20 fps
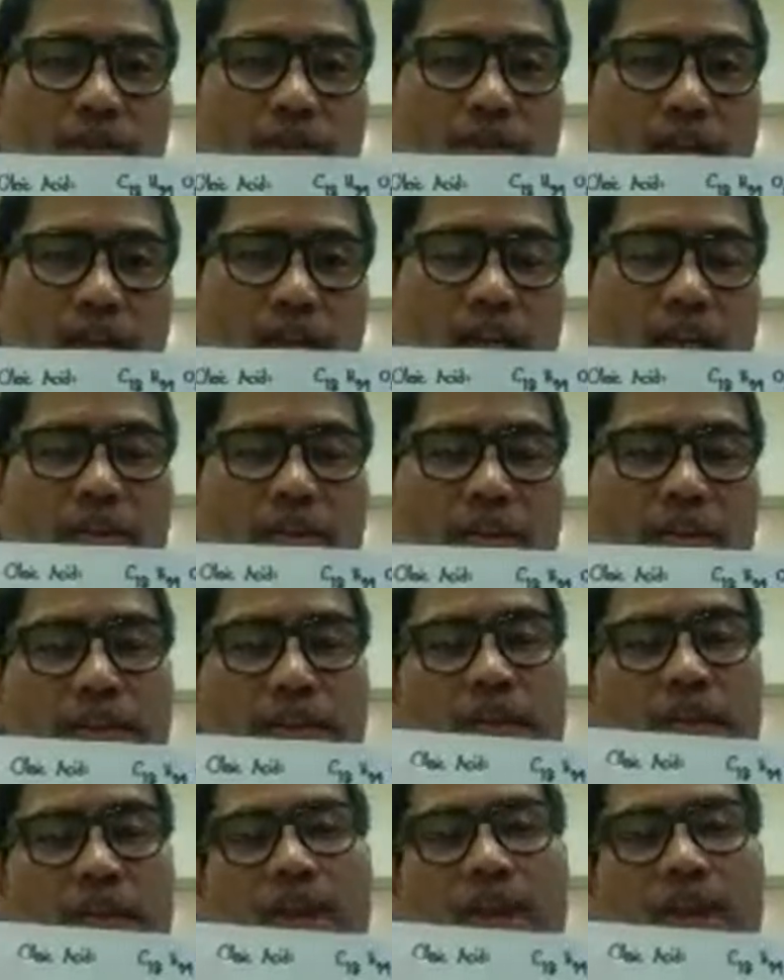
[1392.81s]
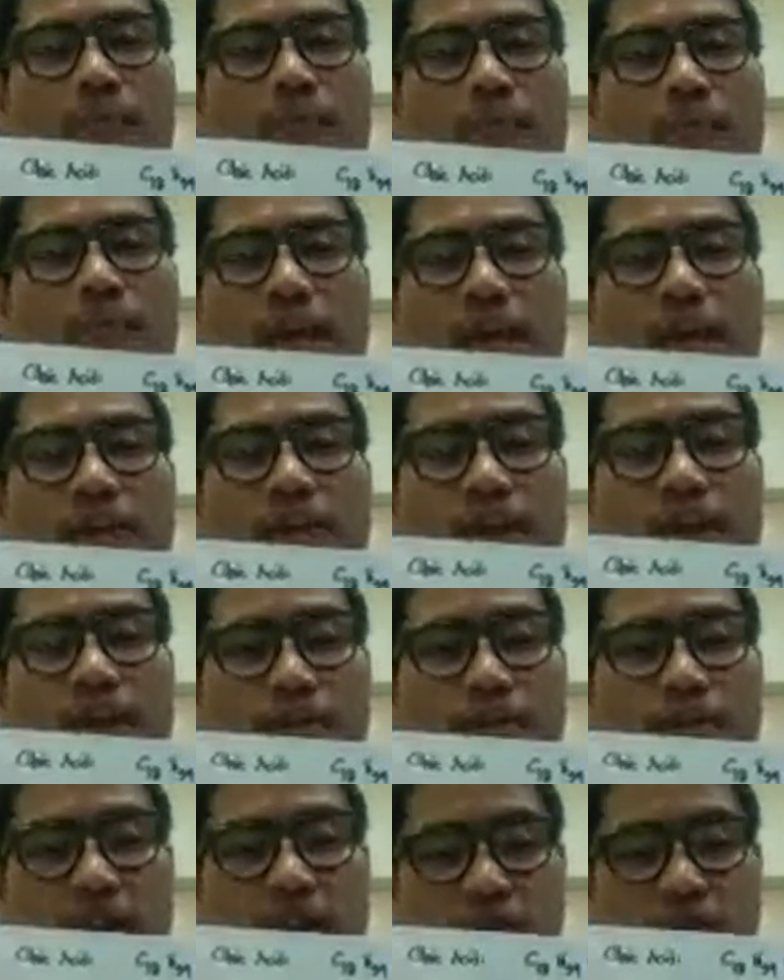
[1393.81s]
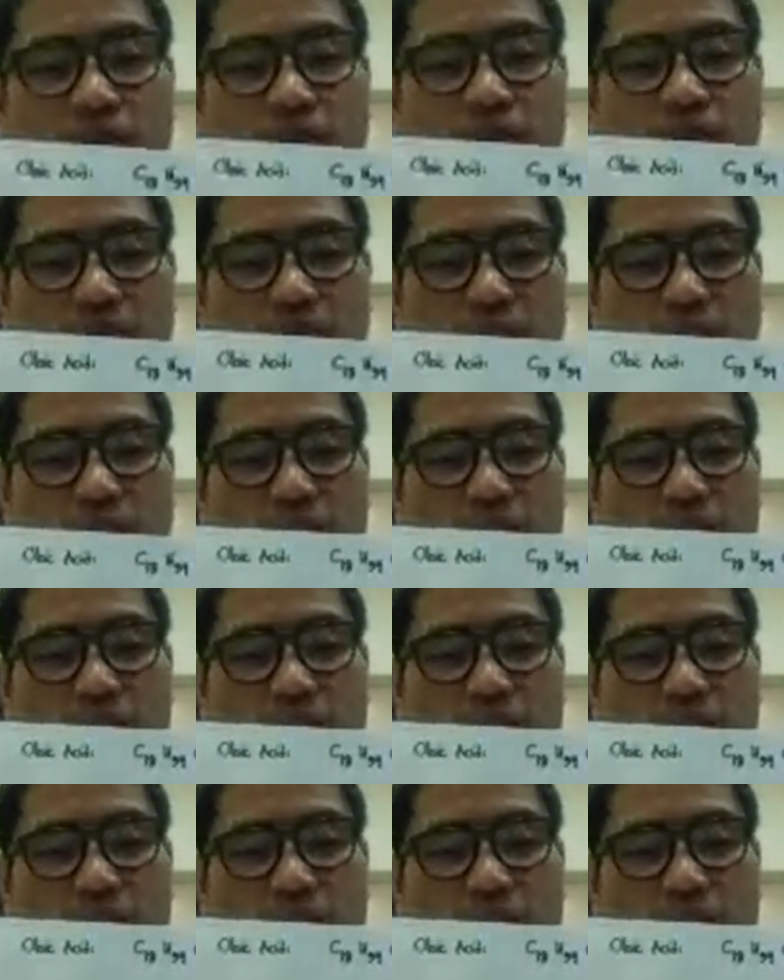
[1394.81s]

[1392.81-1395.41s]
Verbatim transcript: okay, in the number 9 carbon atoms.